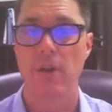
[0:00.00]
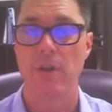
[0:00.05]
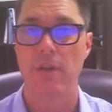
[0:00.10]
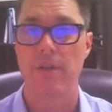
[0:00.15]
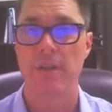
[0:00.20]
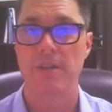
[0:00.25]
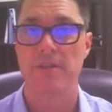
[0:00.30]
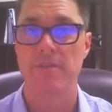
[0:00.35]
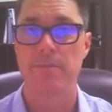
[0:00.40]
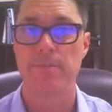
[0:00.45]

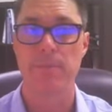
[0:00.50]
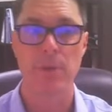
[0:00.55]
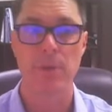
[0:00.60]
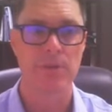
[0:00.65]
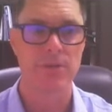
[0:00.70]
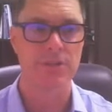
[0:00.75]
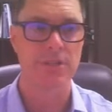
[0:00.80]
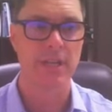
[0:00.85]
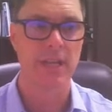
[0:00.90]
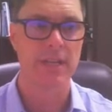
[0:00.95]
of this
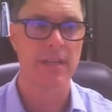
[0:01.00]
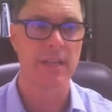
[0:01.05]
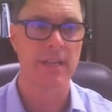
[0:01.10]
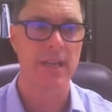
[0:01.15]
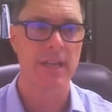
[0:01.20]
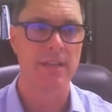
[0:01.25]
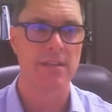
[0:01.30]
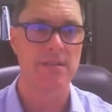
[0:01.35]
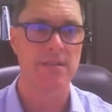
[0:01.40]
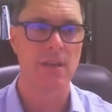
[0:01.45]
bullshit.
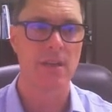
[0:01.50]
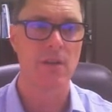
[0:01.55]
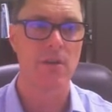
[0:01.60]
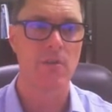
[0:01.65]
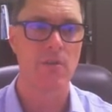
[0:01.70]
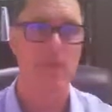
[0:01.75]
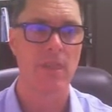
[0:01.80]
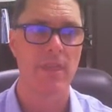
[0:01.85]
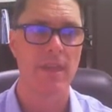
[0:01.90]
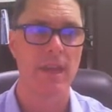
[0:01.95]
And
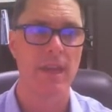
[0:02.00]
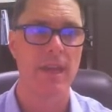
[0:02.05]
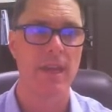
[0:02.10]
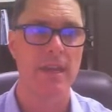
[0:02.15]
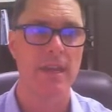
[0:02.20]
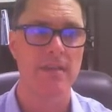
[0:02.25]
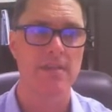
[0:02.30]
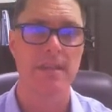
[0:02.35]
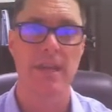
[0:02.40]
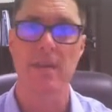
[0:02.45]
so
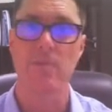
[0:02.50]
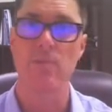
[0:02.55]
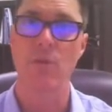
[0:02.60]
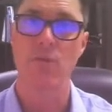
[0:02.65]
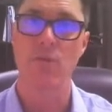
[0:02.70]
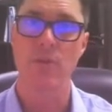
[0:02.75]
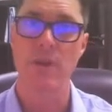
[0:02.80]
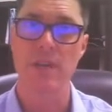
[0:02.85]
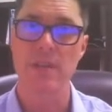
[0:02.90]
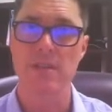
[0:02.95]
they take
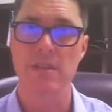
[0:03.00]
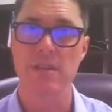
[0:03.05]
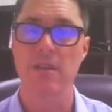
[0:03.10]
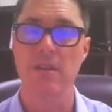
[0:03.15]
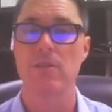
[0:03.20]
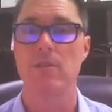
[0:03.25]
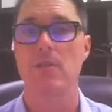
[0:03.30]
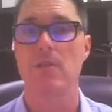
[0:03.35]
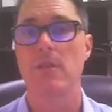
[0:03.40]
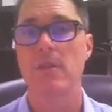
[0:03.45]
more risk
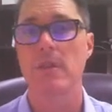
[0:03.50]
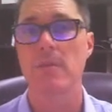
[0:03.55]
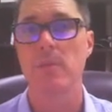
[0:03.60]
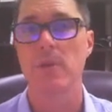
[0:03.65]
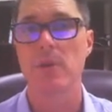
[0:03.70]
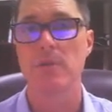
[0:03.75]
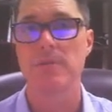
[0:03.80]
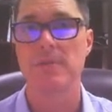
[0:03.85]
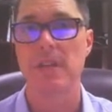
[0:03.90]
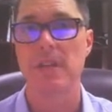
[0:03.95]
during the
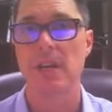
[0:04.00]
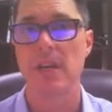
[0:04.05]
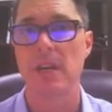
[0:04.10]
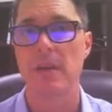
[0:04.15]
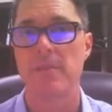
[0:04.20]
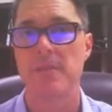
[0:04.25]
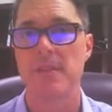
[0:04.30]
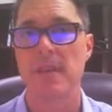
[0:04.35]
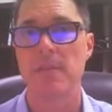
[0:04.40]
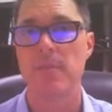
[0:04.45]
boom
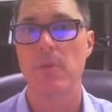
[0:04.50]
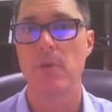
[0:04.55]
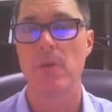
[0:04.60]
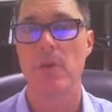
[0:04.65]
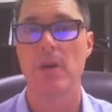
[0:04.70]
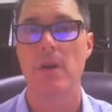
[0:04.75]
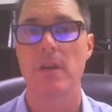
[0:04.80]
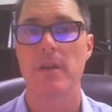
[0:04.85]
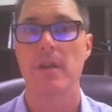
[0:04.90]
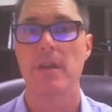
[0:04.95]
times. They put
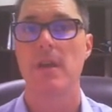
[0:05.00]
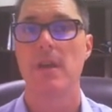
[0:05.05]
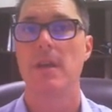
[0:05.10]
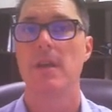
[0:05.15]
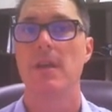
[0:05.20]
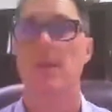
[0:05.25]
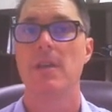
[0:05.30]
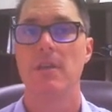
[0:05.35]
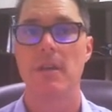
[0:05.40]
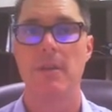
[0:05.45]
on,
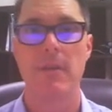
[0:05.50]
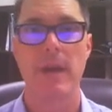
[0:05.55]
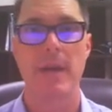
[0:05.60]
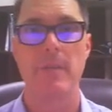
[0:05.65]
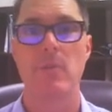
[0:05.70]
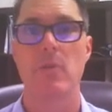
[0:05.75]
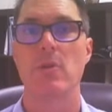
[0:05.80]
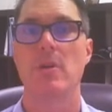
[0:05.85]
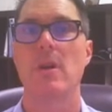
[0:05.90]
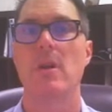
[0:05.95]
they
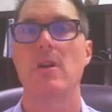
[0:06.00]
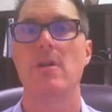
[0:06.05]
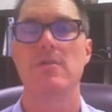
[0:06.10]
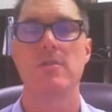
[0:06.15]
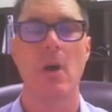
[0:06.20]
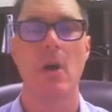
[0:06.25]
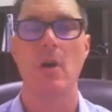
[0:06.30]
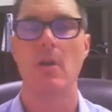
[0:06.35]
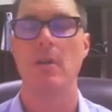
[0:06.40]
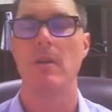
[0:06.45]
write more
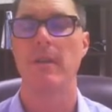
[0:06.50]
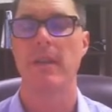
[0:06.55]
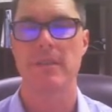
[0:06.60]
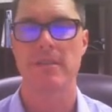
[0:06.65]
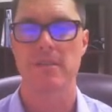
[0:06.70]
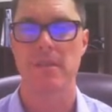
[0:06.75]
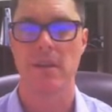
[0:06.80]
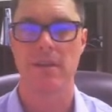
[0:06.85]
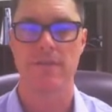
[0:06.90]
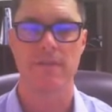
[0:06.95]
loans, all of that
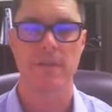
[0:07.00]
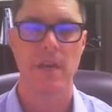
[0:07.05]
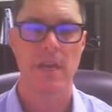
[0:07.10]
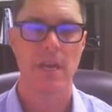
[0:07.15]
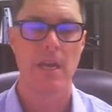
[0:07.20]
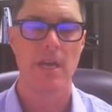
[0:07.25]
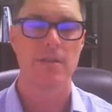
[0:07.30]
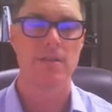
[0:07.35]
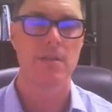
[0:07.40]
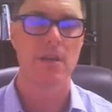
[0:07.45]
stuff.
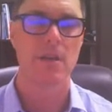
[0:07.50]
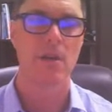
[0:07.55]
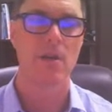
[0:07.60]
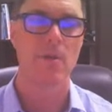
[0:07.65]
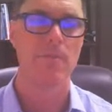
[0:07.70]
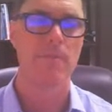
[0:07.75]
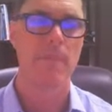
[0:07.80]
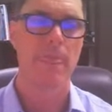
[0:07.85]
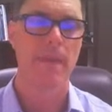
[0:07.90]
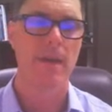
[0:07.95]

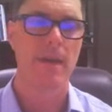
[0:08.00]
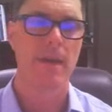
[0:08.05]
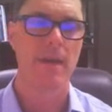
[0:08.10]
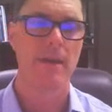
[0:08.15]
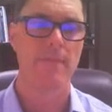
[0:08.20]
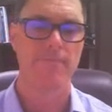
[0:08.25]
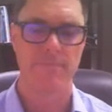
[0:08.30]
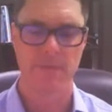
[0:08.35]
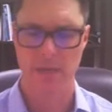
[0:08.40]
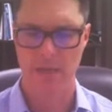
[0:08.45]
So
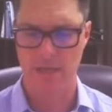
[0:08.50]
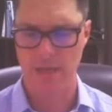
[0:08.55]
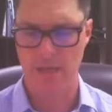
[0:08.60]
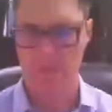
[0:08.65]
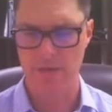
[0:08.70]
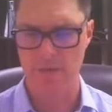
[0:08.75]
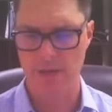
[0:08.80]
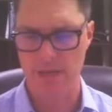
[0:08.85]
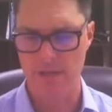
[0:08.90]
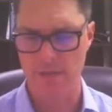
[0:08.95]

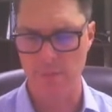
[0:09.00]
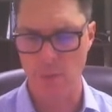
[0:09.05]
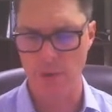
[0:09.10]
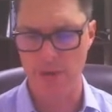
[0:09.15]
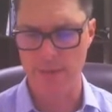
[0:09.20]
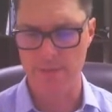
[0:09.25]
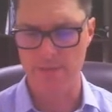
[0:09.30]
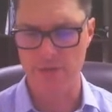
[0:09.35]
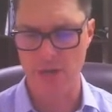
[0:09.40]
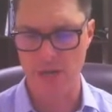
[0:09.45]
anyway, the
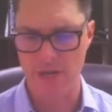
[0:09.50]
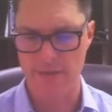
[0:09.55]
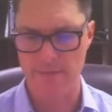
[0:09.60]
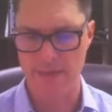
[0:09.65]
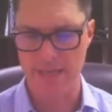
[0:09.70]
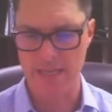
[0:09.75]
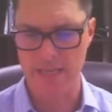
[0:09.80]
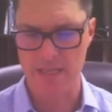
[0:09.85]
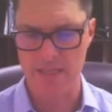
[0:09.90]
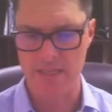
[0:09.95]
point I'm trying to
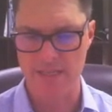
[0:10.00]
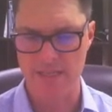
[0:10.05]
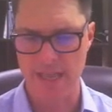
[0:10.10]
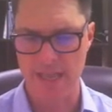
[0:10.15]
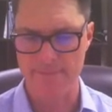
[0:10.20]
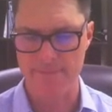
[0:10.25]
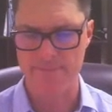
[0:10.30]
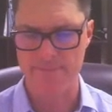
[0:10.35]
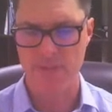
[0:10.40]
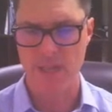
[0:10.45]
make is
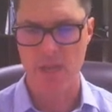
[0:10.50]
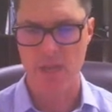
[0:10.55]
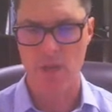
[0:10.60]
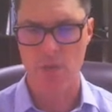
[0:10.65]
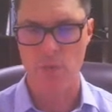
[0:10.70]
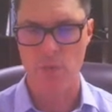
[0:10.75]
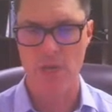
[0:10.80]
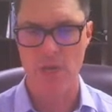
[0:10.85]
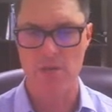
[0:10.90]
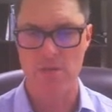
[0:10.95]
that
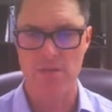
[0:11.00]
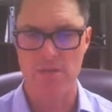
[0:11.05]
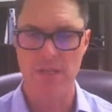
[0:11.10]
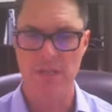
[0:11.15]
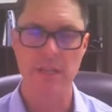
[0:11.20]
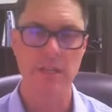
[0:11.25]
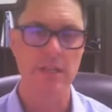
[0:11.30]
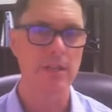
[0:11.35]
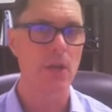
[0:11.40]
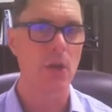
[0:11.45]
we are
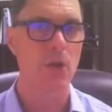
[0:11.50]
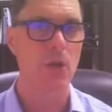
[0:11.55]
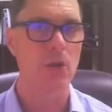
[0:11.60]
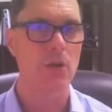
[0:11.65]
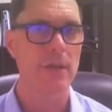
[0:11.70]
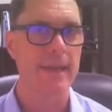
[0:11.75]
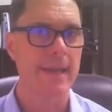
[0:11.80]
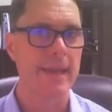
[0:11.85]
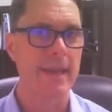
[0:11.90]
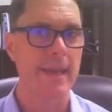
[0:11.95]
still in the
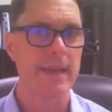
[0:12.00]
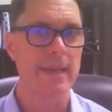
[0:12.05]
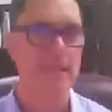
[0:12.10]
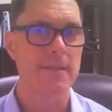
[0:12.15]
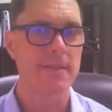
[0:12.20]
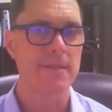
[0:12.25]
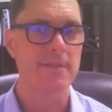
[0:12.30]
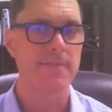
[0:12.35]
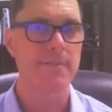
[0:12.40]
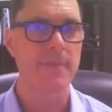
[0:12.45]
early
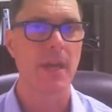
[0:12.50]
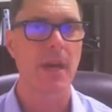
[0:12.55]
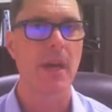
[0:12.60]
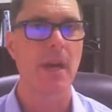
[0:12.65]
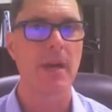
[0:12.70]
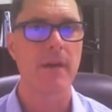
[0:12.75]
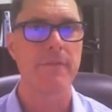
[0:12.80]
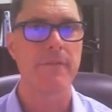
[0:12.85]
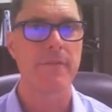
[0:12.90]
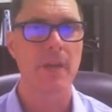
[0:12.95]
innings
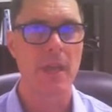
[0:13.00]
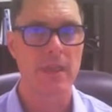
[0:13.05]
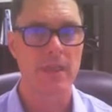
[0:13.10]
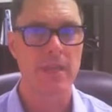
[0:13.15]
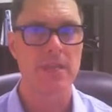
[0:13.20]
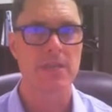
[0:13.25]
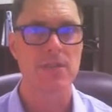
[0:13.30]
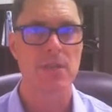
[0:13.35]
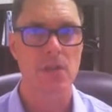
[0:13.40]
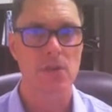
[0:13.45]
of
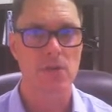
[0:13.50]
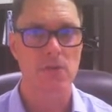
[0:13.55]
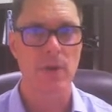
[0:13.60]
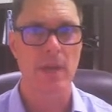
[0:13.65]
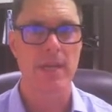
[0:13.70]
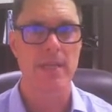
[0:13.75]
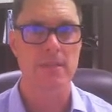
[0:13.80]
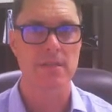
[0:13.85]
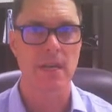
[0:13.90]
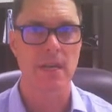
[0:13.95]
this
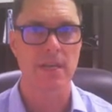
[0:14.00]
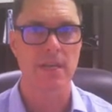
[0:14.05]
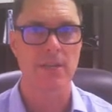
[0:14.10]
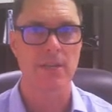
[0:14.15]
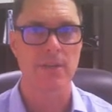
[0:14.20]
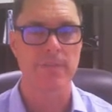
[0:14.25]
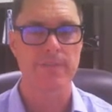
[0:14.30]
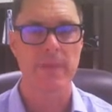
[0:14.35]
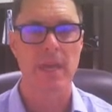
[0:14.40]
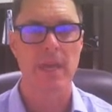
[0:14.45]
credit
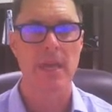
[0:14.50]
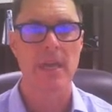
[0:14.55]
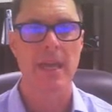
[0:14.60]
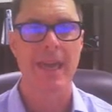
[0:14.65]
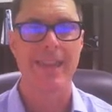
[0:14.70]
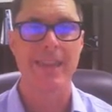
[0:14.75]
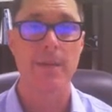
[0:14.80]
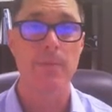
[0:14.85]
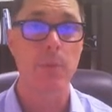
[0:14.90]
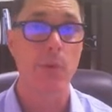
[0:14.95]
cycle.
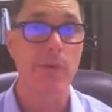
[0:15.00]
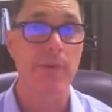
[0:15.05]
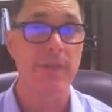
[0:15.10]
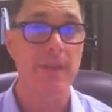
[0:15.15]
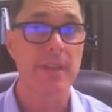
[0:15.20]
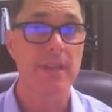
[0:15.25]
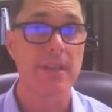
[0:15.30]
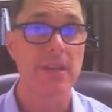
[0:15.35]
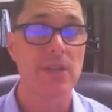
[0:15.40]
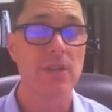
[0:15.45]
And the important
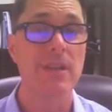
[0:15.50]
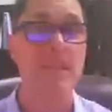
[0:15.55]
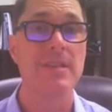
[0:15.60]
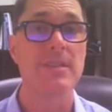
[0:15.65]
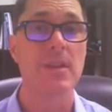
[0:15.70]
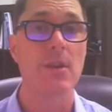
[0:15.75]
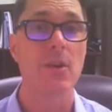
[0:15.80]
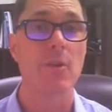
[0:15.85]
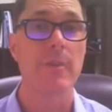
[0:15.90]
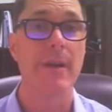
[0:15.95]
thing that you need
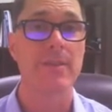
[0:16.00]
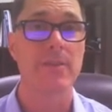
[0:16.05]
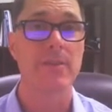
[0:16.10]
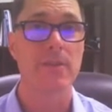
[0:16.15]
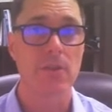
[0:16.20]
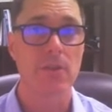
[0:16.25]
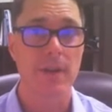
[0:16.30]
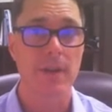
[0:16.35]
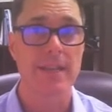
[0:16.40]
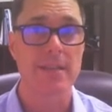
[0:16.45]
to know about
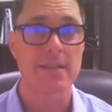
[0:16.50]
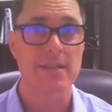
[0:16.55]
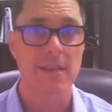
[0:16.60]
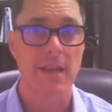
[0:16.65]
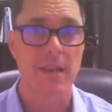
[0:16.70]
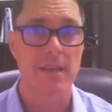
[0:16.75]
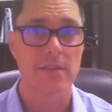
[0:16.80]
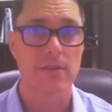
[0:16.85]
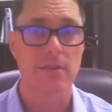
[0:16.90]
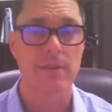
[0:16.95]
the credit
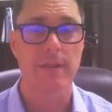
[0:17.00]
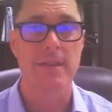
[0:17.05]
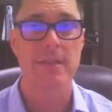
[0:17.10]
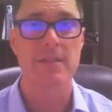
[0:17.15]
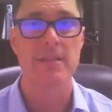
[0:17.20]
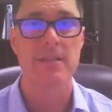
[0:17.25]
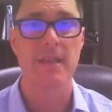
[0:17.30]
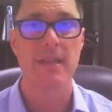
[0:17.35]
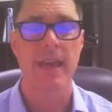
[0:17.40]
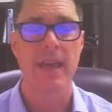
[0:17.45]
cycle
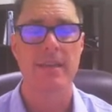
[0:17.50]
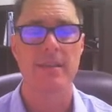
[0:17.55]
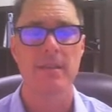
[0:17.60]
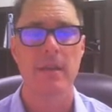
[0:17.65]
is that